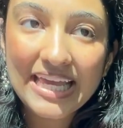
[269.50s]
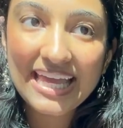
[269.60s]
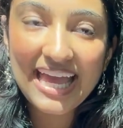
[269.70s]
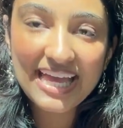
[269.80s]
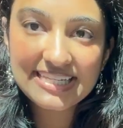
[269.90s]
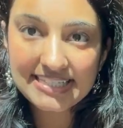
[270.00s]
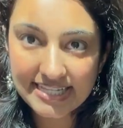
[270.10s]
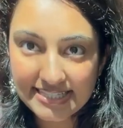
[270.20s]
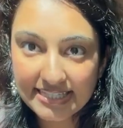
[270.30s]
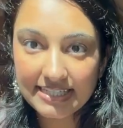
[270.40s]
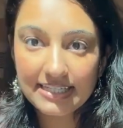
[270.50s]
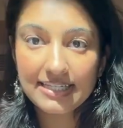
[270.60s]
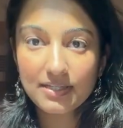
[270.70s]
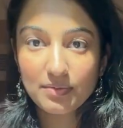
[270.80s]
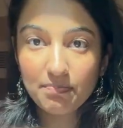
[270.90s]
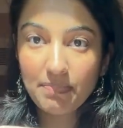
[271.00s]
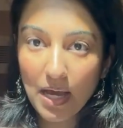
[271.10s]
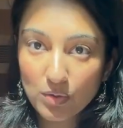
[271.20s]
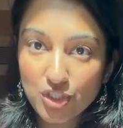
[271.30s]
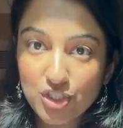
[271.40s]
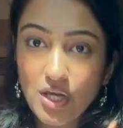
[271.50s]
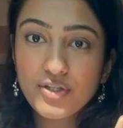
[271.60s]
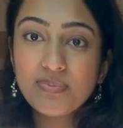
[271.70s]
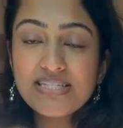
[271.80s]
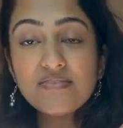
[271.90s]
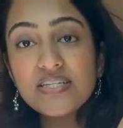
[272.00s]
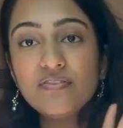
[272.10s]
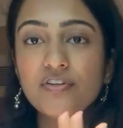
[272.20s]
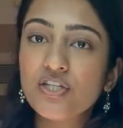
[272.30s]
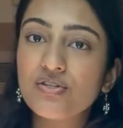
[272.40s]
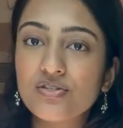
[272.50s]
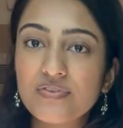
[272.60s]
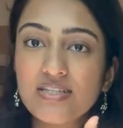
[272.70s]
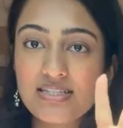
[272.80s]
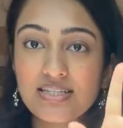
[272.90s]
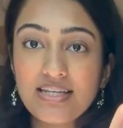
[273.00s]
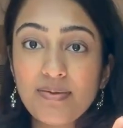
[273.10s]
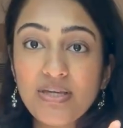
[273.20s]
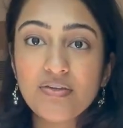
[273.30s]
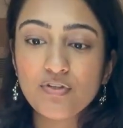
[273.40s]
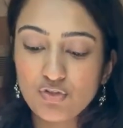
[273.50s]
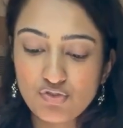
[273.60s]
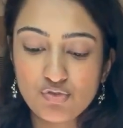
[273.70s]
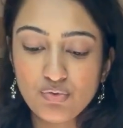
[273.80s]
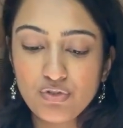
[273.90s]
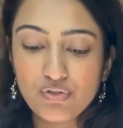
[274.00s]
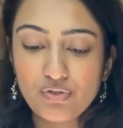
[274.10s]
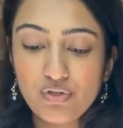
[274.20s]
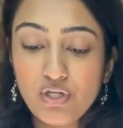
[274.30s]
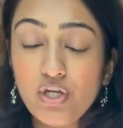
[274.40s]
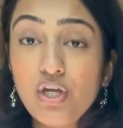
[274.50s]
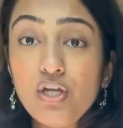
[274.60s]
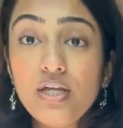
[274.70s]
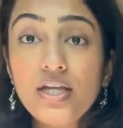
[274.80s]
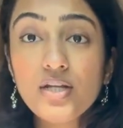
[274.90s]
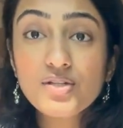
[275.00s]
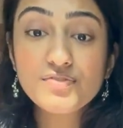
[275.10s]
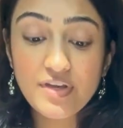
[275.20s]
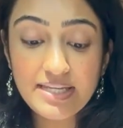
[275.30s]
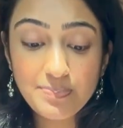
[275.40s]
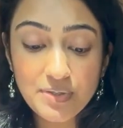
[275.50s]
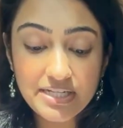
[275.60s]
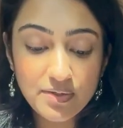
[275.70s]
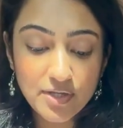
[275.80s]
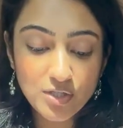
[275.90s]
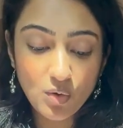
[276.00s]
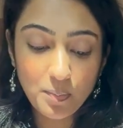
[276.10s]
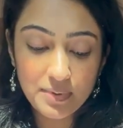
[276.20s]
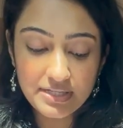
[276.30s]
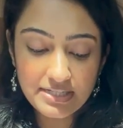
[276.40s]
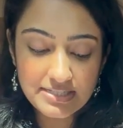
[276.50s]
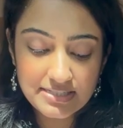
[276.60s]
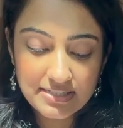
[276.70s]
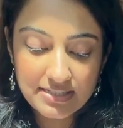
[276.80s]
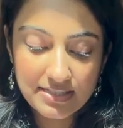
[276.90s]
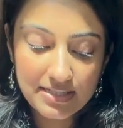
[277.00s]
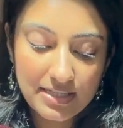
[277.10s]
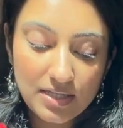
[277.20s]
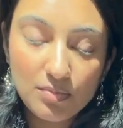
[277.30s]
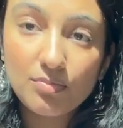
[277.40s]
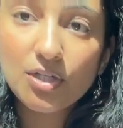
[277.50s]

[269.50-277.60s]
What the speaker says: accessory pouch. Now you must have seen videos of this. Let me give you a truth. It looks very pretty when you open it, but